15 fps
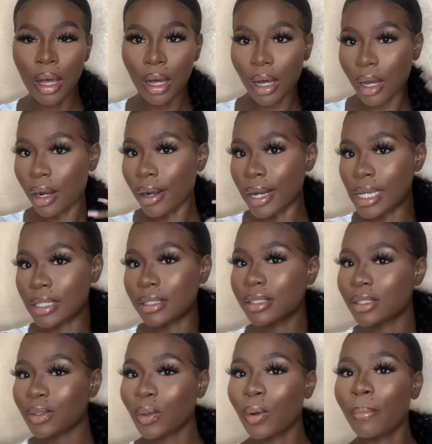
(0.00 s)
Alright,
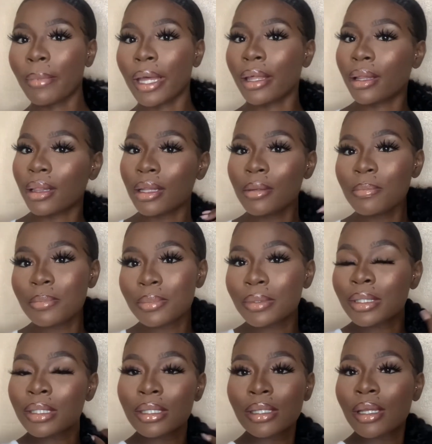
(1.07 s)
so my
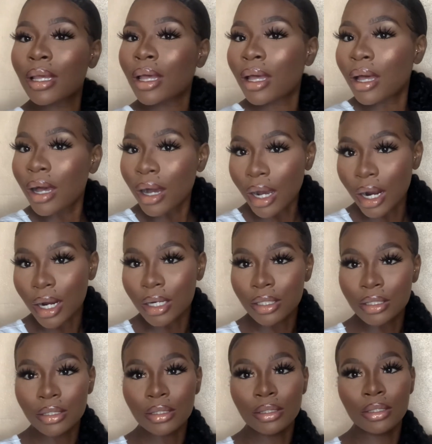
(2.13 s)
lips are
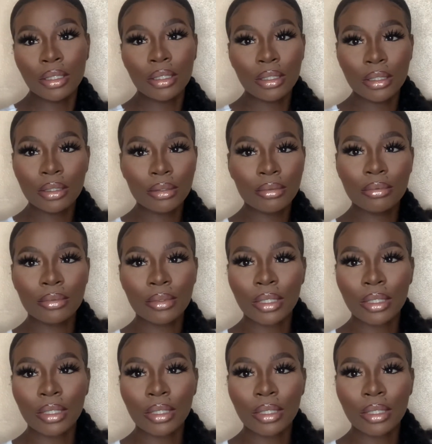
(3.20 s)
done.